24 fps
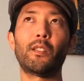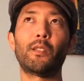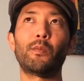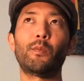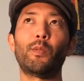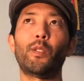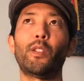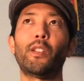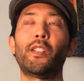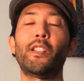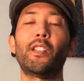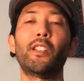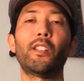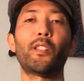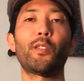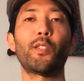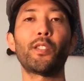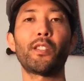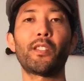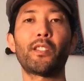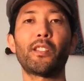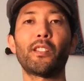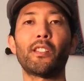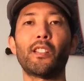where he
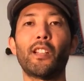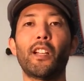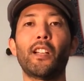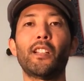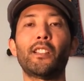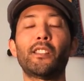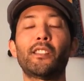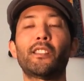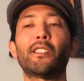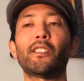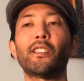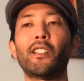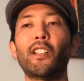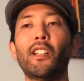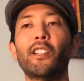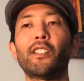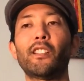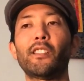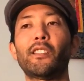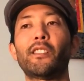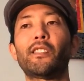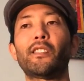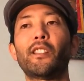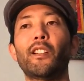crystallized a lot of
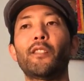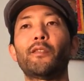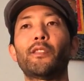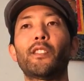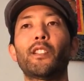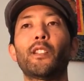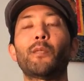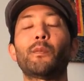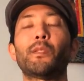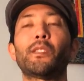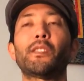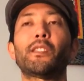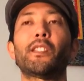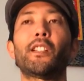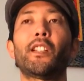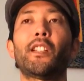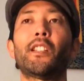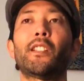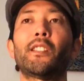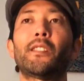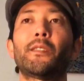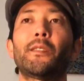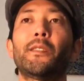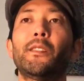the stuff that I've been
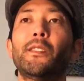saying,